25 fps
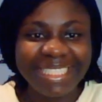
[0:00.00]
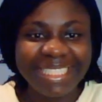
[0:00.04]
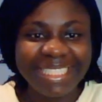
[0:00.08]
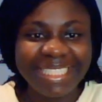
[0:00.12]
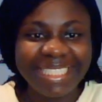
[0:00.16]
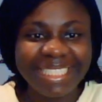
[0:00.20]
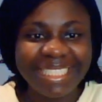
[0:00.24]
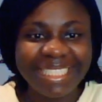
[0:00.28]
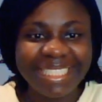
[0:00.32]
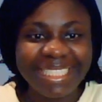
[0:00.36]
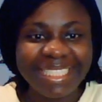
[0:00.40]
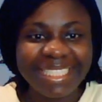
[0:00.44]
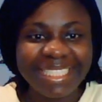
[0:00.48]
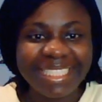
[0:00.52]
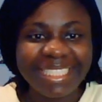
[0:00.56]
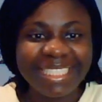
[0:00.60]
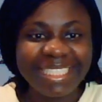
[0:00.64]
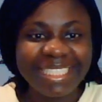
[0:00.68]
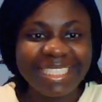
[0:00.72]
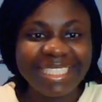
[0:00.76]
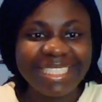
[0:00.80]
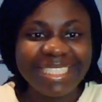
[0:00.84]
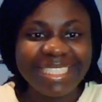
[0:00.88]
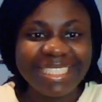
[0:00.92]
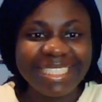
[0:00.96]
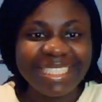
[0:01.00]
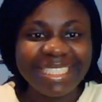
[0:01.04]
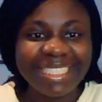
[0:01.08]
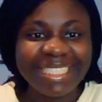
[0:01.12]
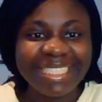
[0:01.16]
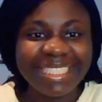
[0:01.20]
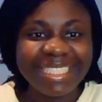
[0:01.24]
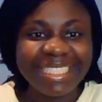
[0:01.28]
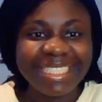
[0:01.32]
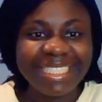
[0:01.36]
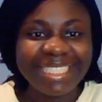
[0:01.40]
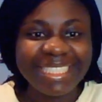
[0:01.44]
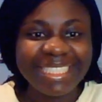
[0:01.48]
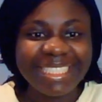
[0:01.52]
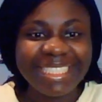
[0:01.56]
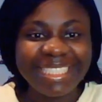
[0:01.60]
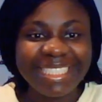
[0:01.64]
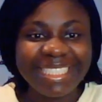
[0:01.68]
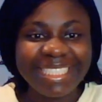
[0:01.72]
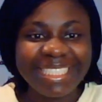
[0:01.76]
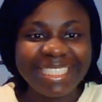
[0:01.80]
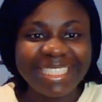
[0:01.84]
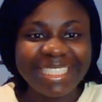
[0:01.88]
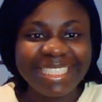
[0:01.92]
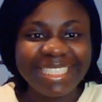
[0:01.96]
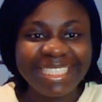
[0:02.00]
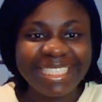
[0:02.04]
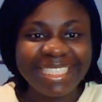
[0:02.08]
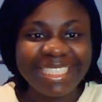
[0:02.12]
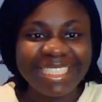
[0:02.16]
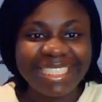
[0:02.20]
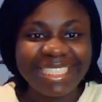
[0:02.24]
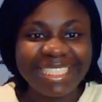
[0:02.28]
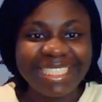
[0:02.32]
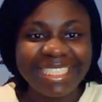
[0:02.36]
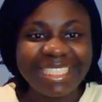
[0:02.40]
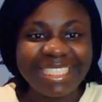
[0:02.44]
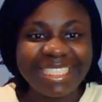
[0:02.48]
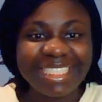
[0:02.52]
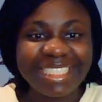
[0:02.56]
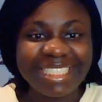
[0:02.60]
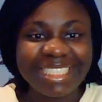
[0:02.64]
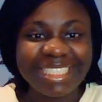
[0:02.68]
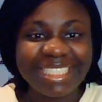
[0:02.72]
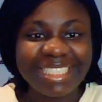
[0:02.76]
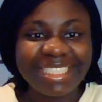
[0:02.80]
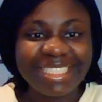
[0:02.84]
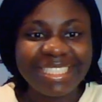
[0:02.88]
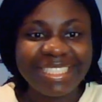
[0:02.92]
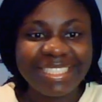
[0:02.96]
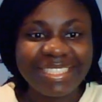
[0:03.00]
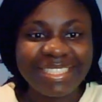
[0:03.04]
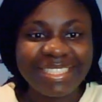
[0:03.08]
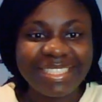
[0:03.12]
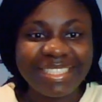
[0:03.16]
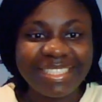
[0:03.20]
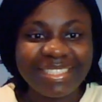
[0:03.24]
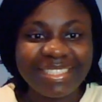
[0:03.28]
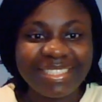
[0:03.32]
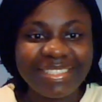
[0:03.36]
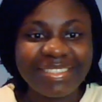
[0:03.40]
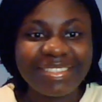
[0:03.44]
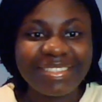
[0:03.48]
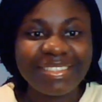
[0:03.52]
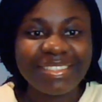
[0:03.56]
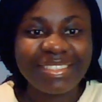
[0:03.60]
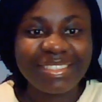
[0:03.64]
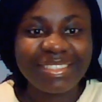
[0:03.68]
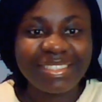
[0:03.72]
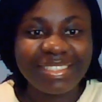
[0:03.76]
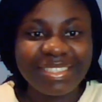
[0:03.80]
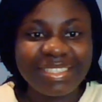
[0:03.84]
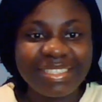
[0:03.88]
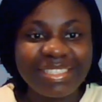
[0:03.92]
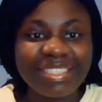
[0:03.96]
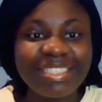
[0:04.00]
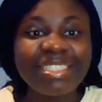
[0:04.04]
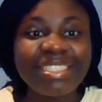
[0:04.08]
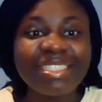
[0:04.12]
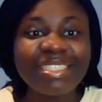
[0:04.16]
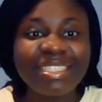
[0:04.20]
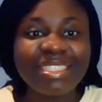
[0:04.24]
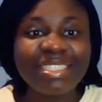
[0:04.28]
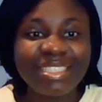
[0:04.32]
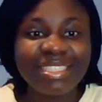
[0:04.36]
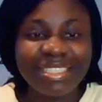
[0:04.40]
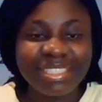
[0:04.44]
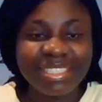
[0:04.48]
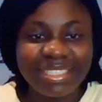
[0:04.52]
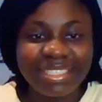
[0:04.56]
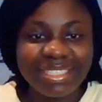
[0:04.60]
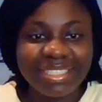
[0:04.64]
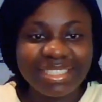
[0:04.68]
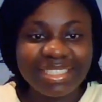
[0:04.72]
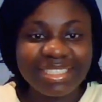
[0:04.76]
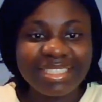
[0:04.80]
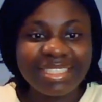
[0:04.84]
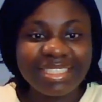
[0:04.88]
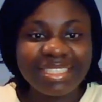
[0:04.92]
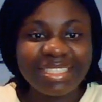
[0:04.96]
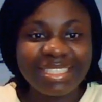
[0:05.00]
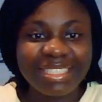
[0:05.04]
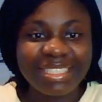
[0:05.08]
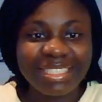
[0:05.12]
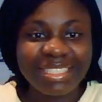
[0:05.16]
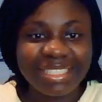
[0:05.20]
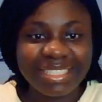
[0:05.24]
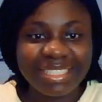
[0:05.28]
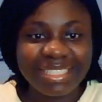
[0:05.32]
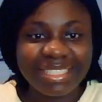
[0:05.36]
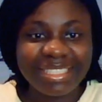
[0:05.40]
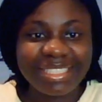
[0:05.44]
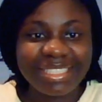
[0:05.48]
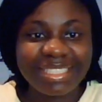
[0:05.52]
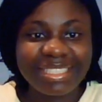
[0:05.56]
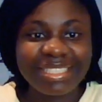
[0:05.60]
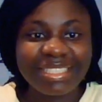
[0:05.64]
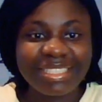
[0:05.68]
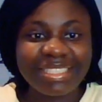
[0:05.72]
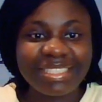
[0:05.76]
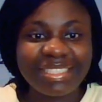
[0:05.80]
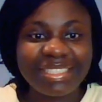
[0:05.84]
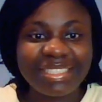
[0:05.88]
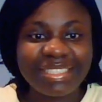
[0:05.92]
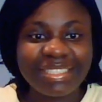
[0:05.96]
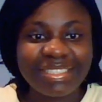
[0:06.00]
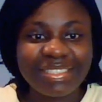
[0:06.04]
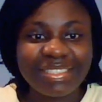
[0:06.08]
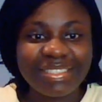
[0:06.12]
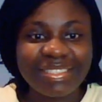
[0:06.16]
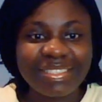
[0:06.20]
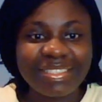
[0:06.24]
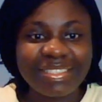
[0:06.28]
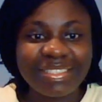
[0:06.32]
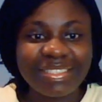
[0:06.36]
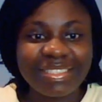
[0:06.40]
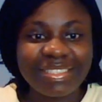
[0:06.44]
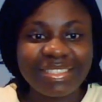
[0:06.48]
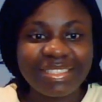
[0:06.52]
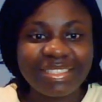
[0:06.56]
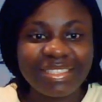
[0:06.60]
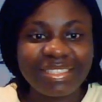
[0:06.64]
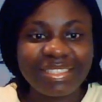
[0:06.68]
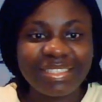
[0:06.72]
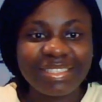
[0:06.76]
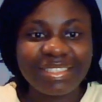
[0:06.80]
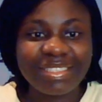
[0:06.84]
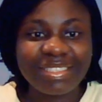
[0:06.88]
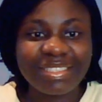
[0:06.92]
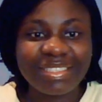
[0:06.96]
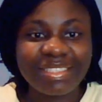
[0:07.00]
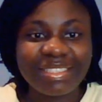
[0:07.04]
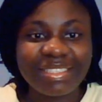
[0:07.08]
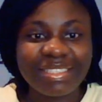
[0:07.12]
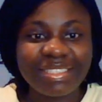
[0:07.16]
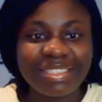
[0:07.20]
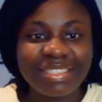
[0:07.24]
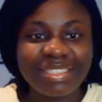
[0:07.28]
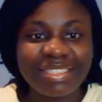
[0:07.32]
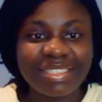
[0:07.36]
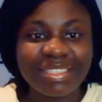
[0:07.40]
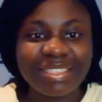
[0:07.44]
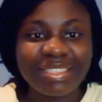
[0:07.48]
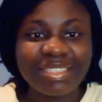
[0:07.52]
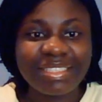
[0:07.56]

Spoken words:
(not speaking)